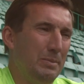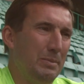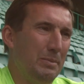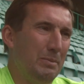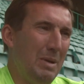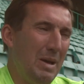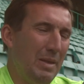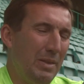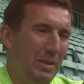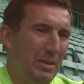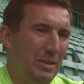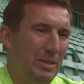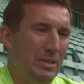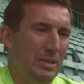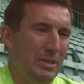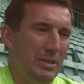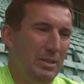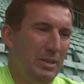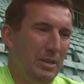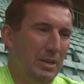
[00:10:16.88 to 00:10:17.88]

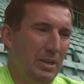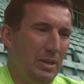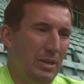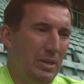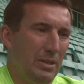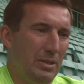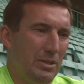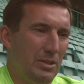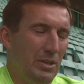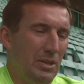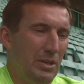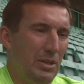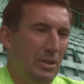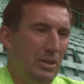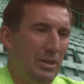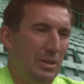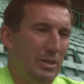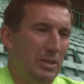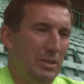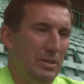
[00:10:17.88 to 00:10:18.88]
methods
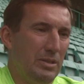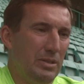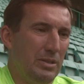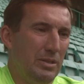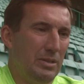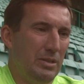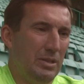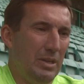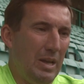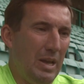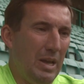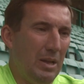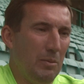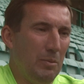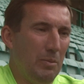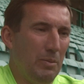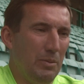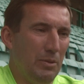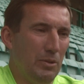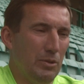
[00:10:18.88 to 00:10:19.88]
to
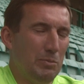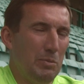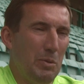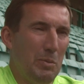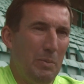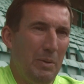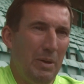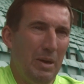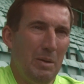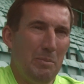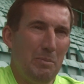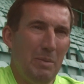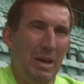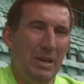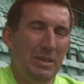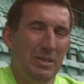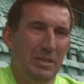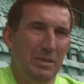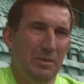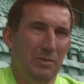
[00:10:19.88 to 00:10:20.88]
help us prepare
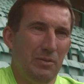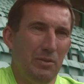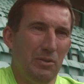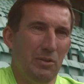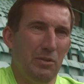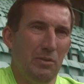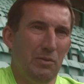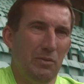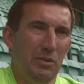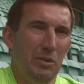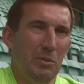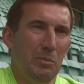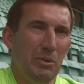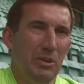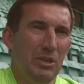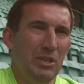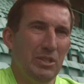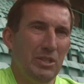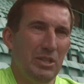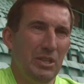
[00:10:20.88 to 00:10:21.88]
best for the
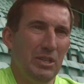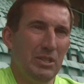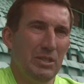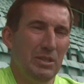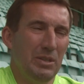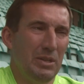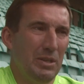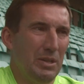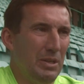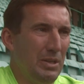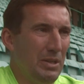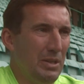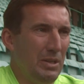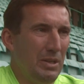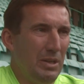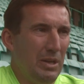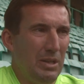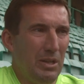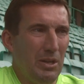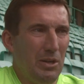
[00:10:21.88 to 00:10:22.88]
pre-season.
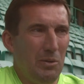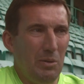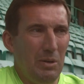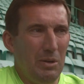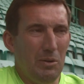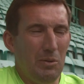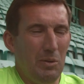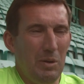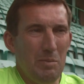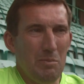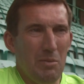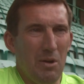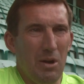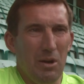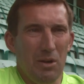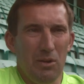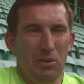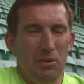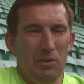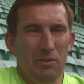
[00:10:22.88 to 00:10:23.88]
And the Queen
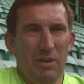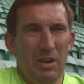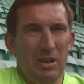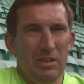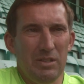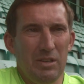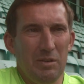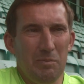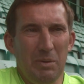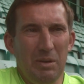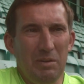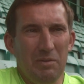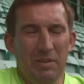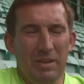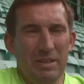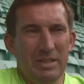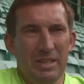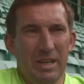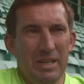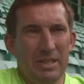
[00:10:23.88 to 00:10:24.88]
Margaret University have been
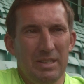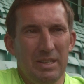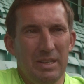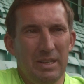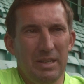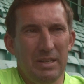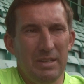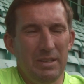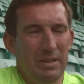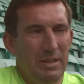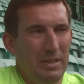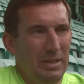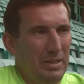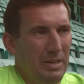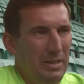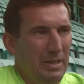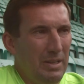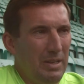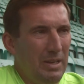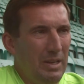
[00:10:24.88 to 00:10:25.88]
fantastic
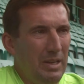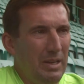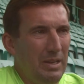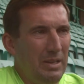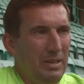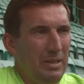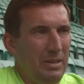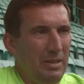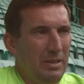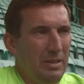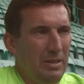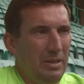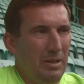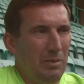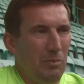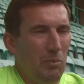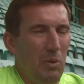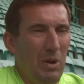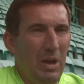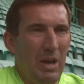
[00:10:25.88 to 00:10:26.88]

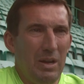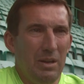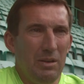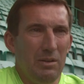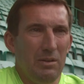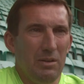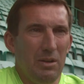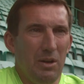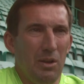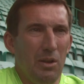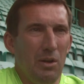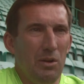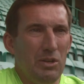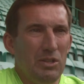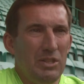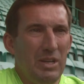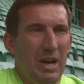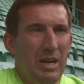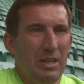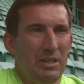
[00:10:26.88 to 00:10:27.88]
in working
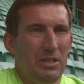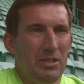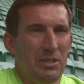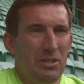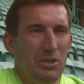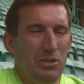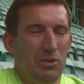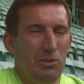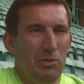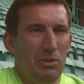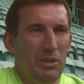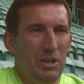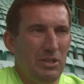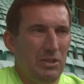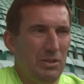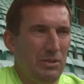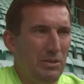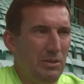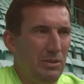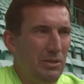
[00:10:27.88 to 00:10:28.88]
alongside us to do
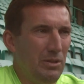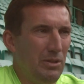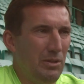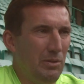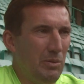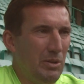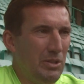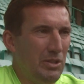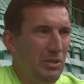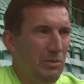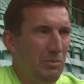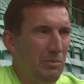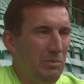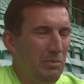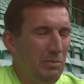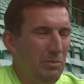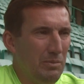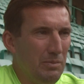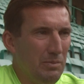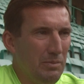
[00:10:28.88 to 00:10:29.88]
this, you know,
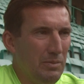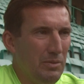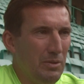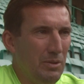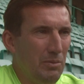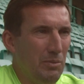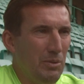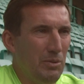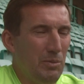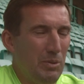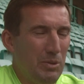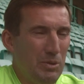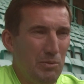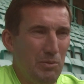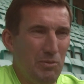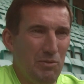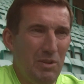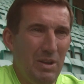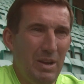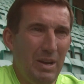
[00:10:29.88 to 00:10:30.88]
which
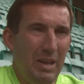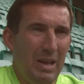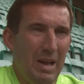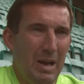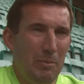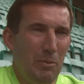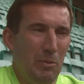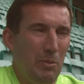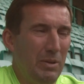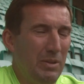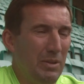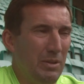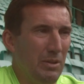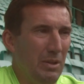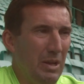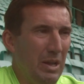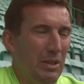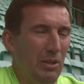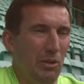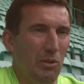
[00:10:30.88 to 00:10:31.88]
we're really happy with
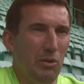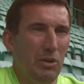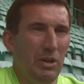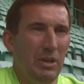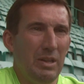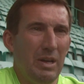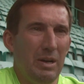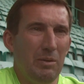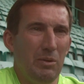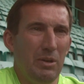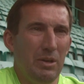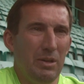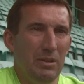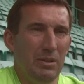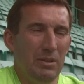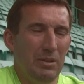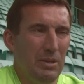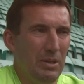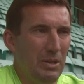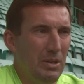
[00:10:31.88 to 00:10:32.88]
and lucky that we
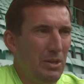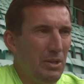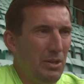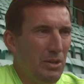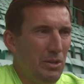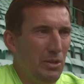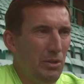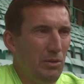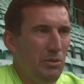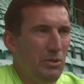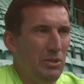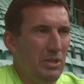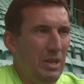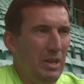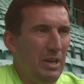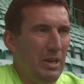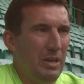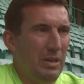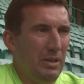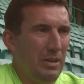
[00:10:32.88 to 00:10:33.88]
can use
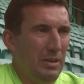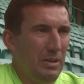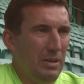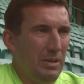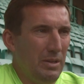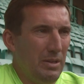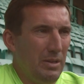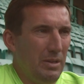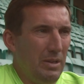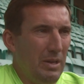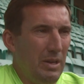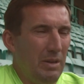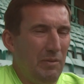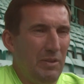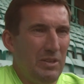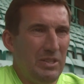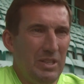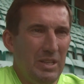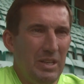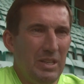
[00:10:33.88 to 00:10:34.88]
their
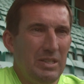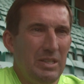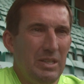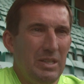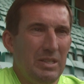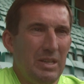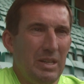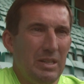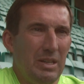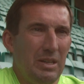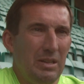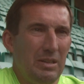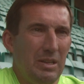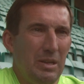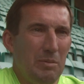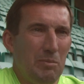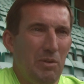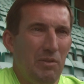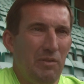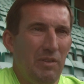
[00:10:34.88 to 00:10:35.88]
facilities that
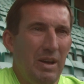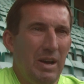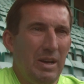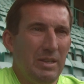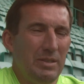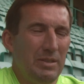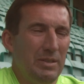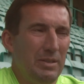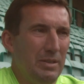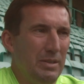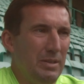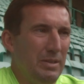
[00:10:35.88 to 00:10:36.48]
they're providing.